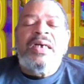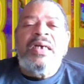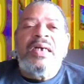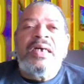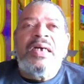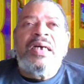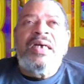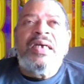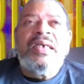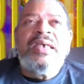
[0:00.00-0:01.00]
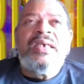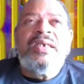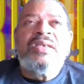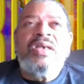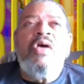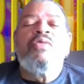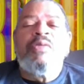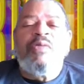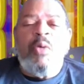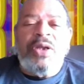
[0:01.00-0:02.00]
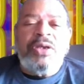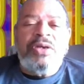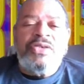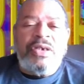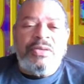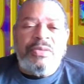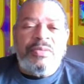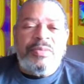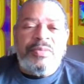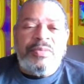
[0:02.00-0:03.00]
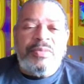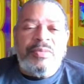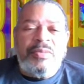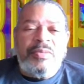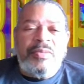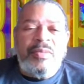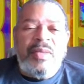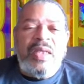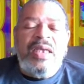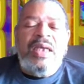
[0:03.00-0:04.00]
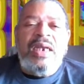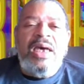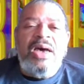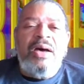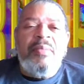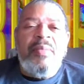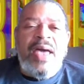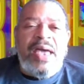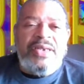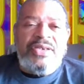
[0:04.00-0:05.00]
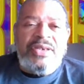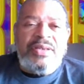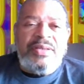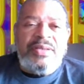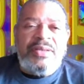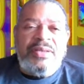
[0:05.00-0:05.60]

uh, is over 40 years old. Now imagine